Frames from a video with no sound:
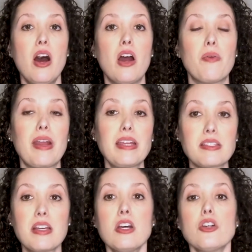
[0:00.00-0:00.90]
All right,
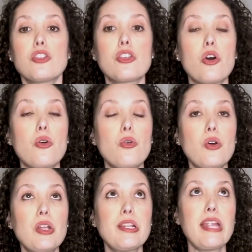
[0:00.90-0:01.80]

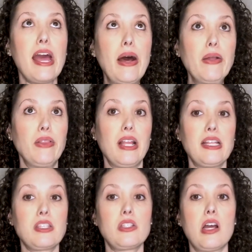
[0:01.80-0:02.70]
so now
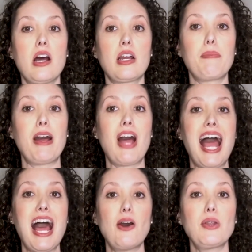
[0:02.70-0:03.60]
let's talk about
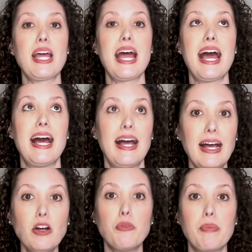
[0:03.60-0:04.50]
how to
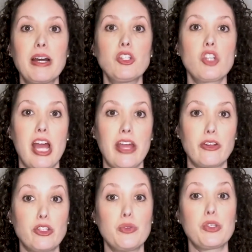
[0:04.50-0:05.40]
help a
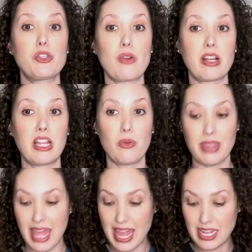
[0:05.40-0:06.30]
child who is struggling
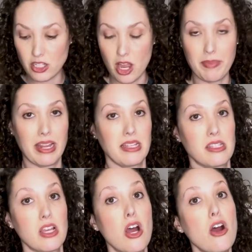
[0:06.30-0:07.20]
with hand
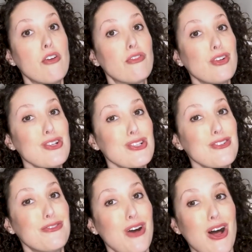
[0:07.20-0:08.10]
dominance. First
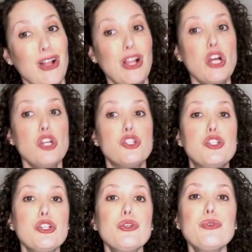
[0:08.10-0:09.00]
of all,
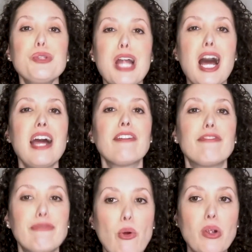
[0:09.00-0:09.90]
do not
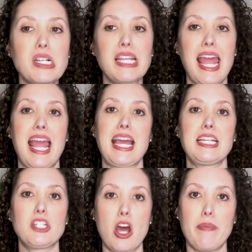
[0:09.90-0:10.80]
force hand
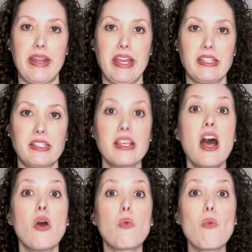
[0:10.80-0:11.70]
dominance.
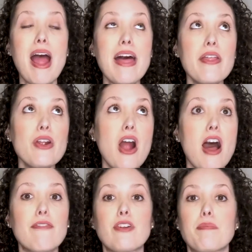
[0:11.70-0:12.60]
Rather,
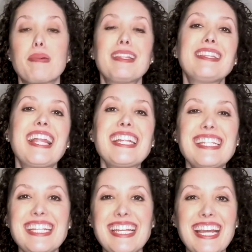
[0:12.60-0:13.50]
offer
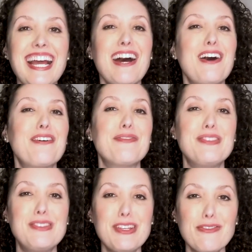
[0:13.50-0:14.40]
plenty
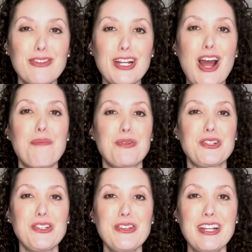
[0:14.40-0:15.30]
of different
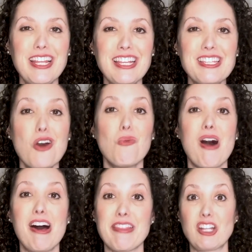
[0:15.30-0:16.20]
opportunities
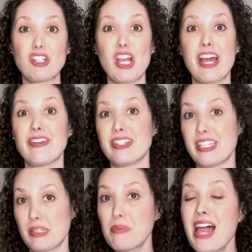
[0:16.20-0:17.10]
while child
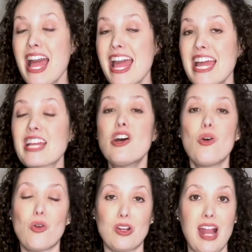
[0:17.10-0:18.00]
is playing
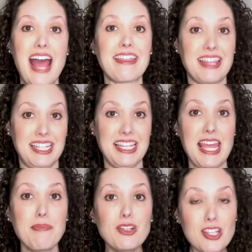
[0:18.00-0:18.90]
or at the
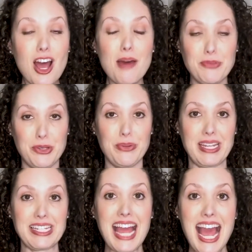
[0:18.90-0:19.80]
tabletop
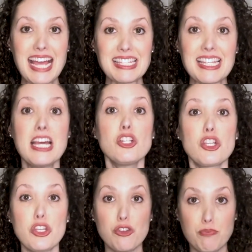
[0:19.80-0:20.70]
doing tasks
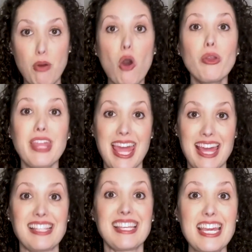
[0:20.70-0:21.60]
to use both
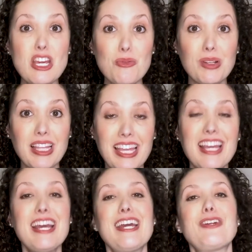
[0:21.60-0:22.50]
hands equally
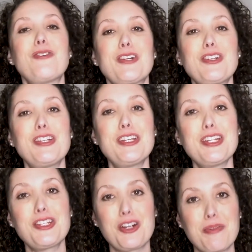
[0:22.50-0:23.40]
in order to
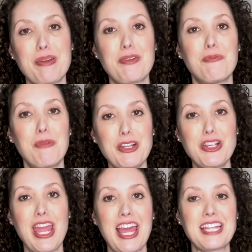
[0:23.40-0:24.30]
determine which
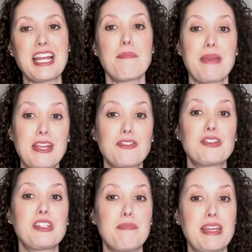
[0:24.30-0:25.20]
hand
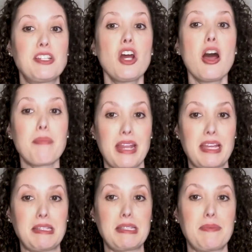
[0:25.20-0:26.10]
appears to be
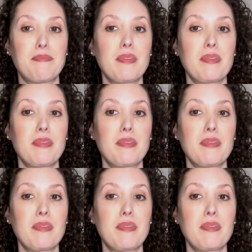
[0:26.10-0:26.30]
dominant.